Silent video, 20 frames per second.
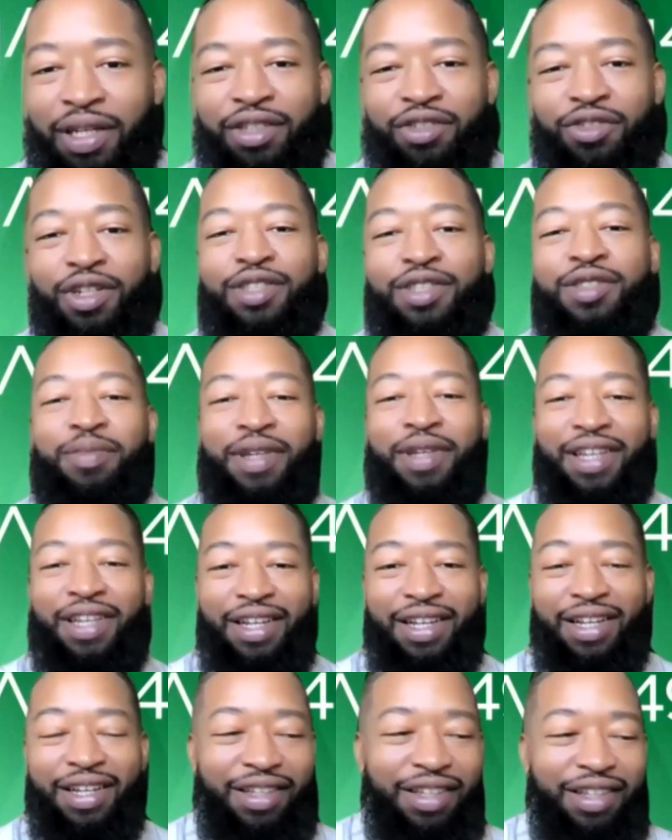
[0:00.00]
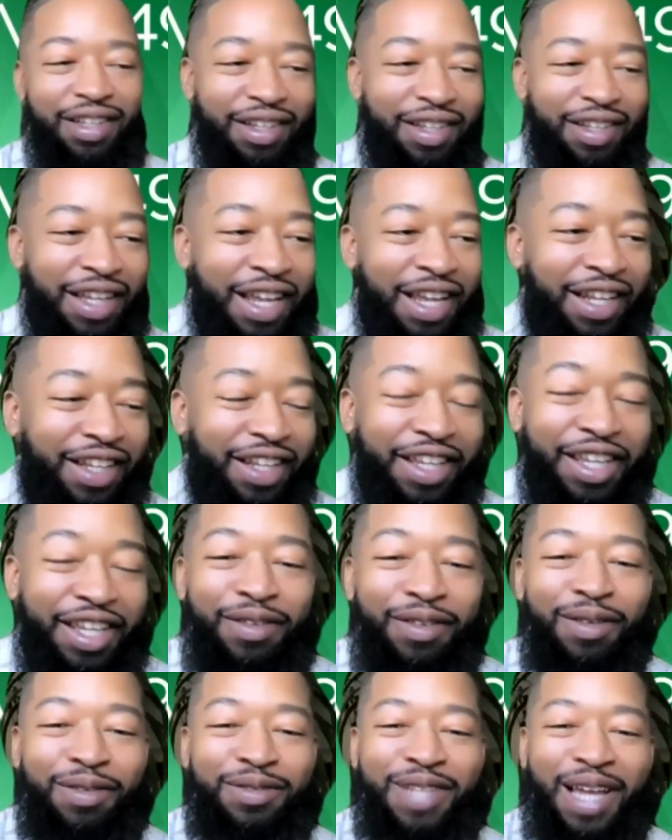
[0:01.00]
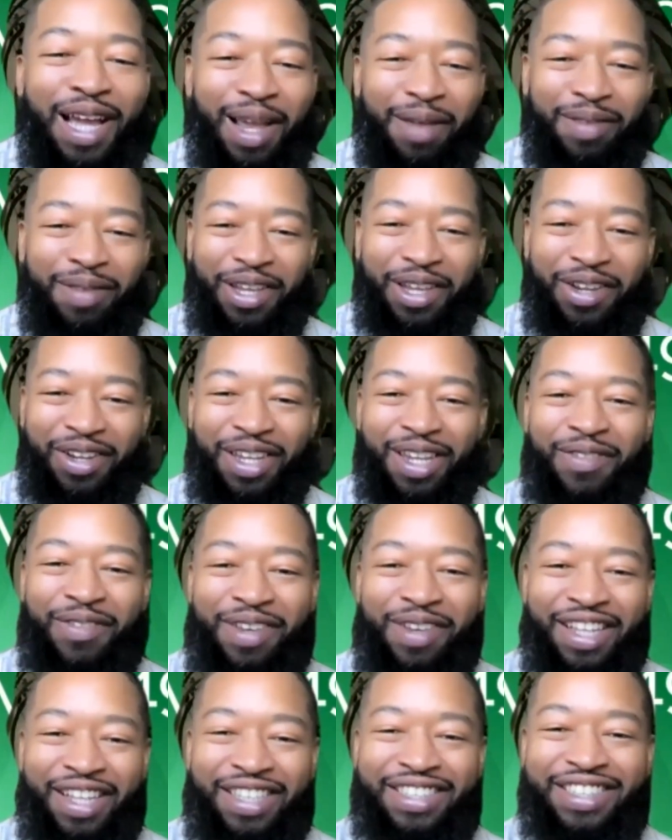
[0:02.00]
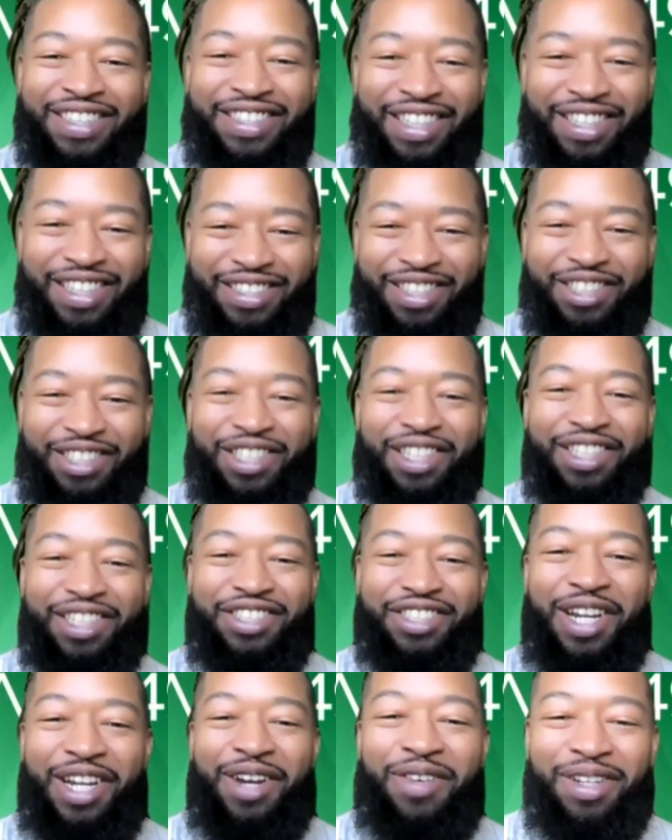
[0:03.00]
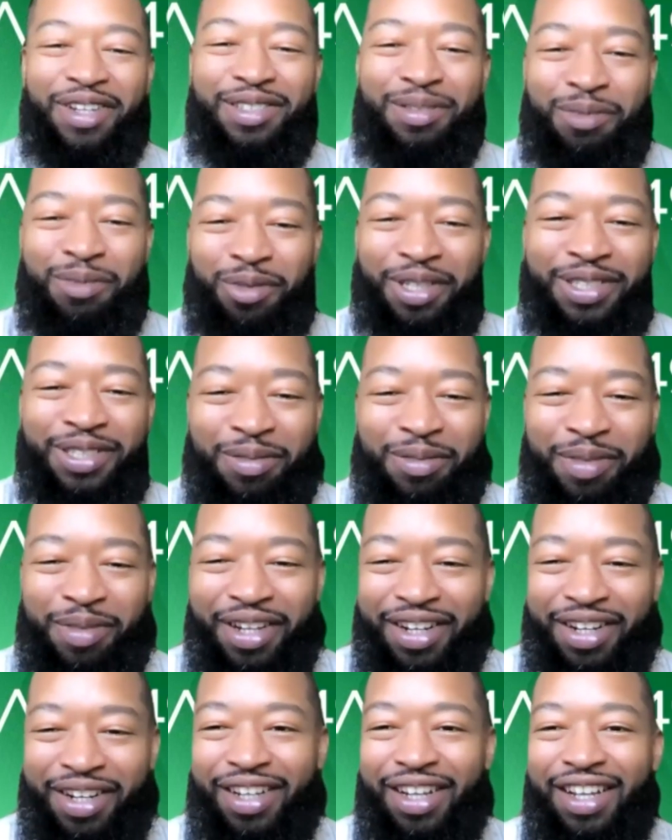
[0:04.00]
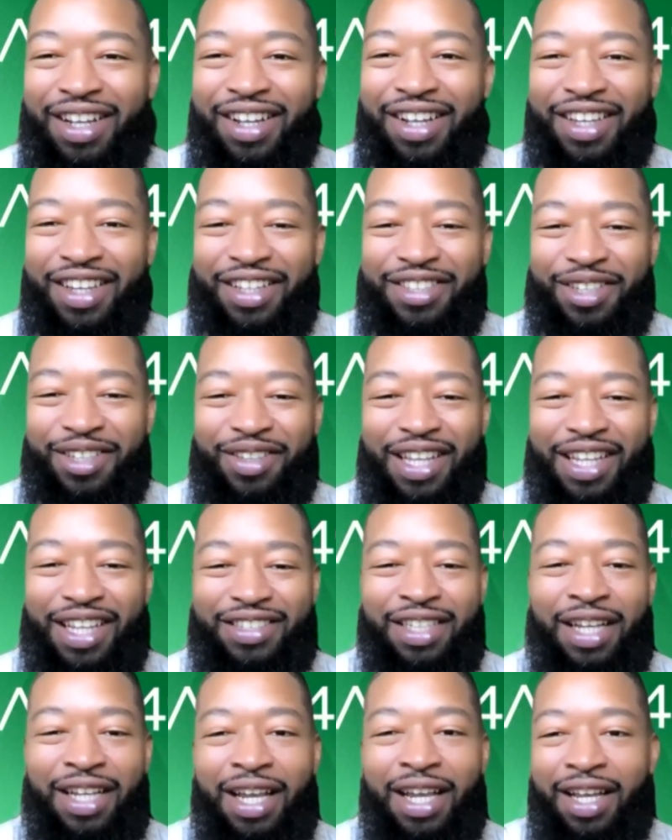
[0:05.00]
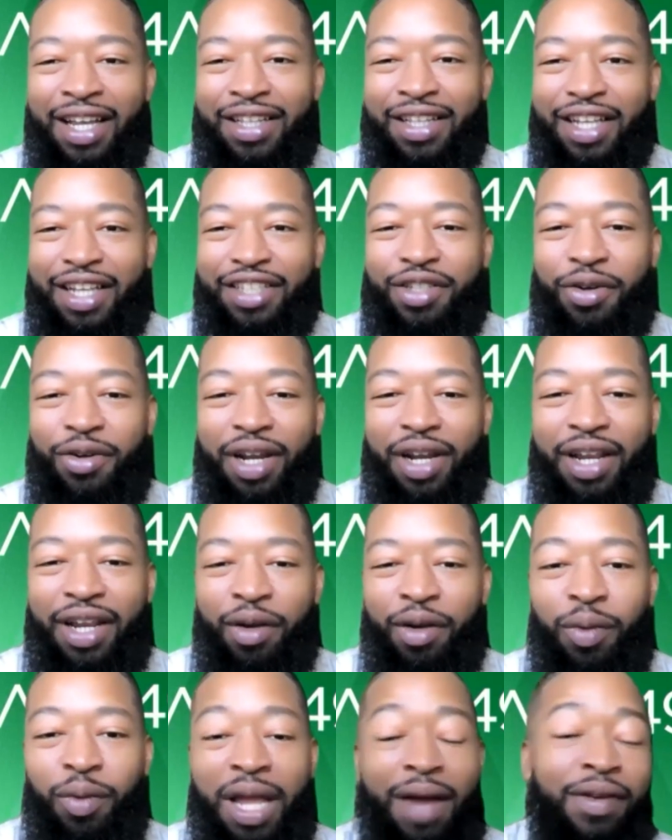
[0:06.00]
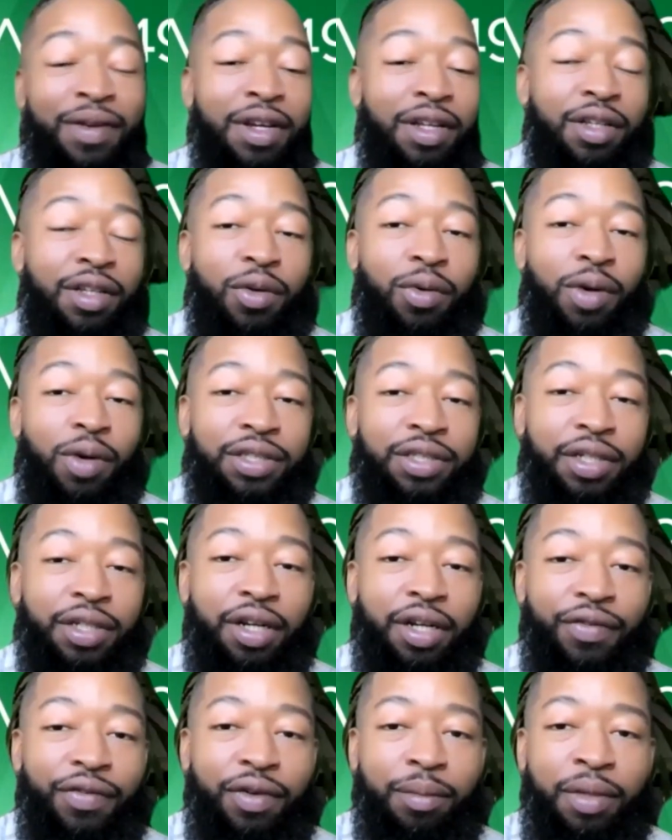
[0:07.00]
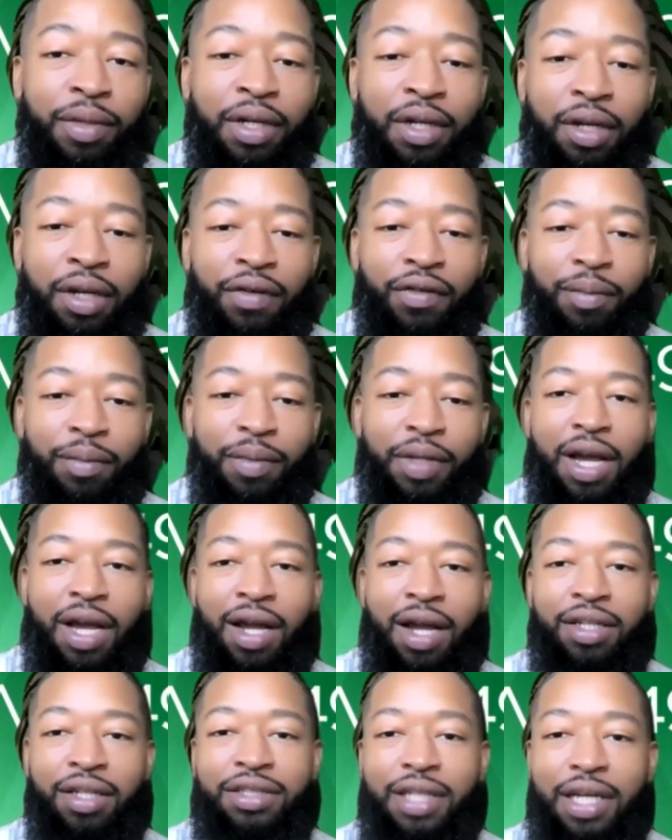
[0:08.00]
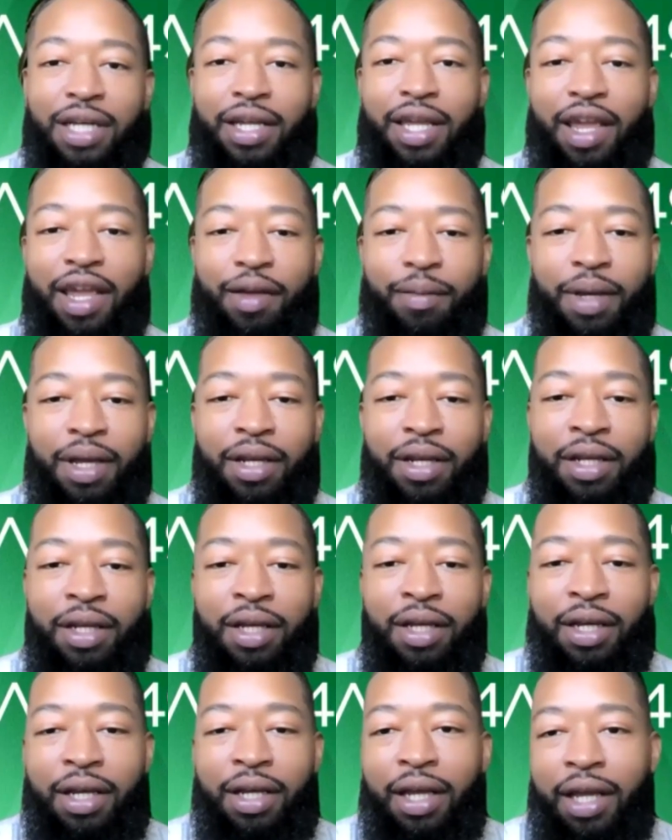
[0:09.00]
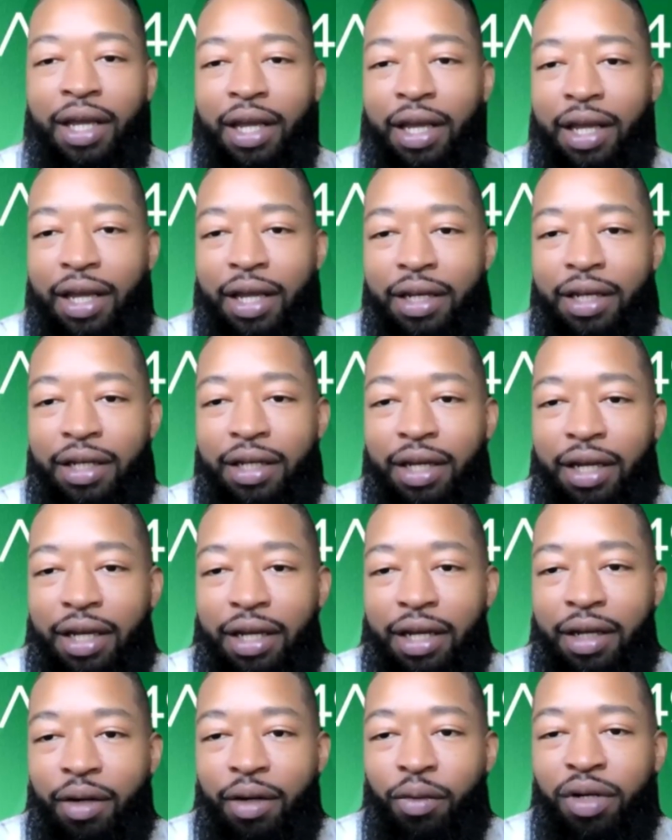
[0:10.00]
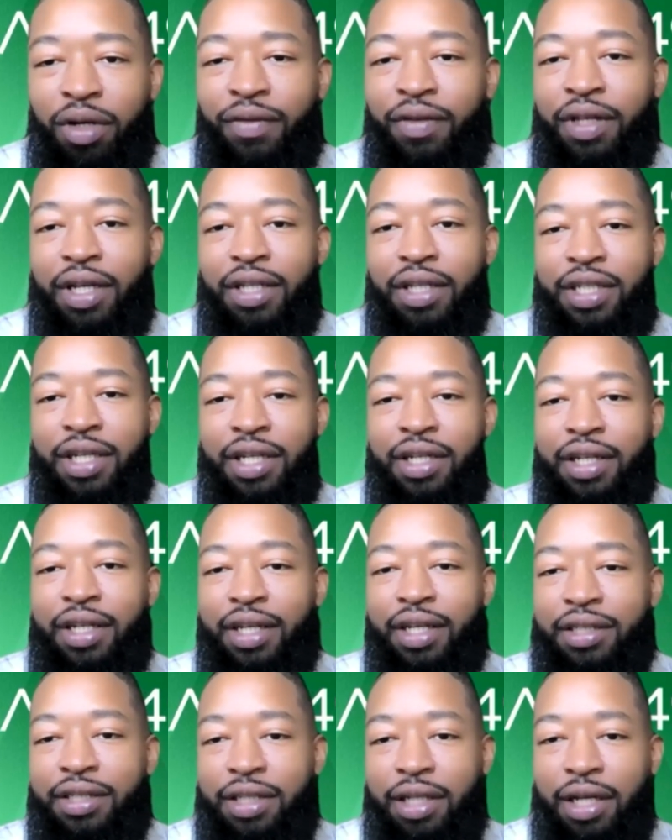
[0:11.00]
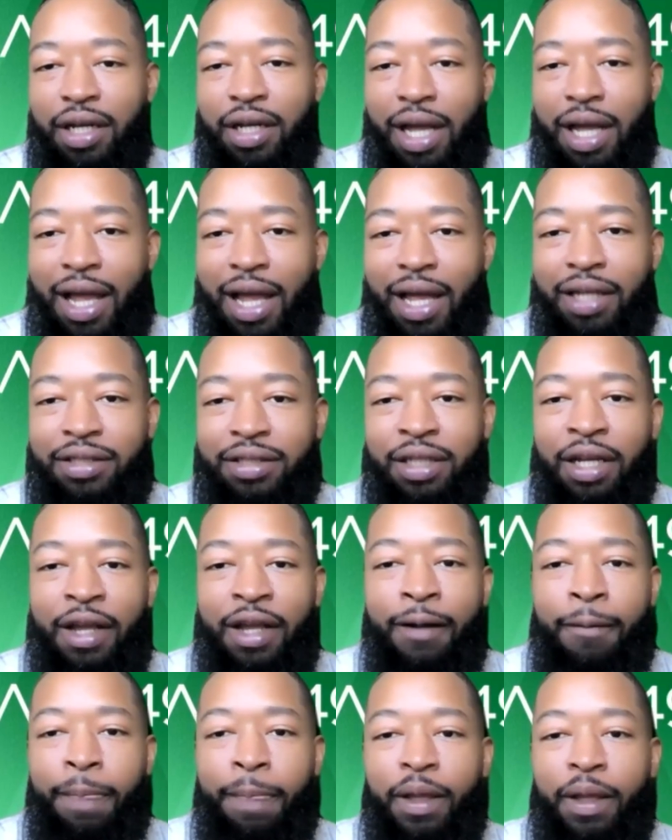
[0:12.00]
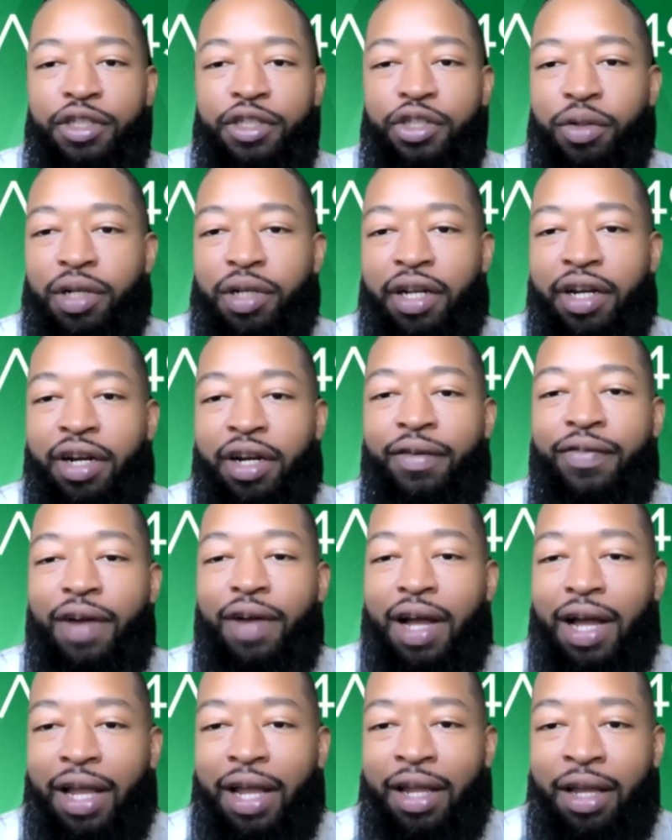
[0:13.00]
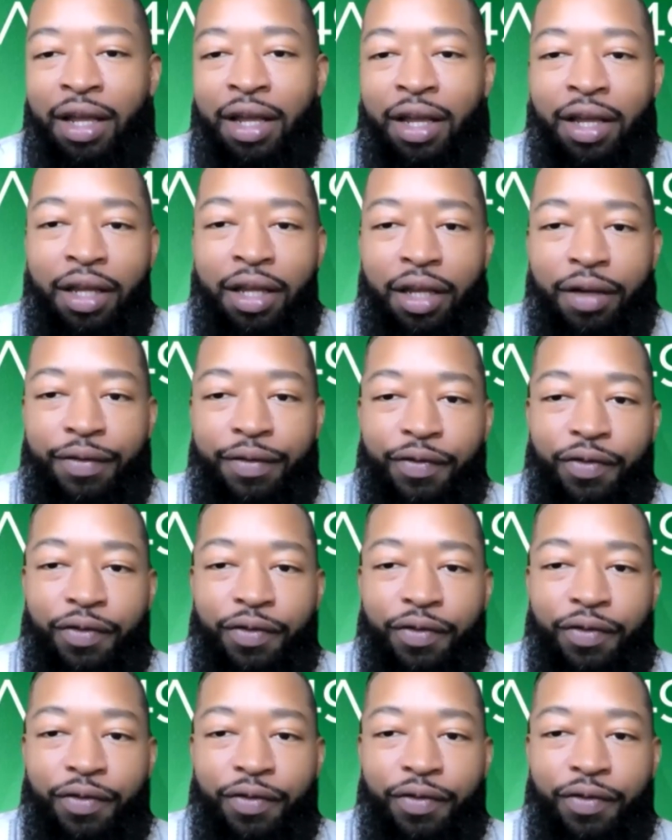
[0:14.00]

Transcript: Trust me, the gift of time that you're giving us is sharing some wisdom here, Huggy. So that's great. And we have another question here from the audience that came in, and one of the attendees asked, "Could you clarify if